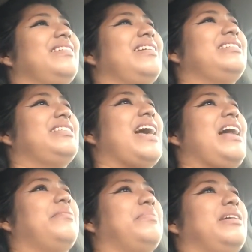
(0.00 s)
It's
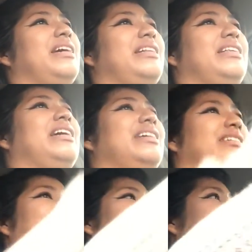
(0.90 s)
sad, but it
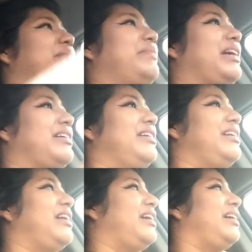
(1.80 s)
does. I'm not
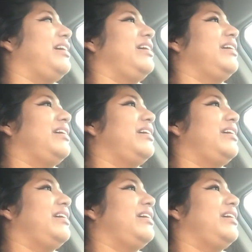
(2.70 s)
gonna lie.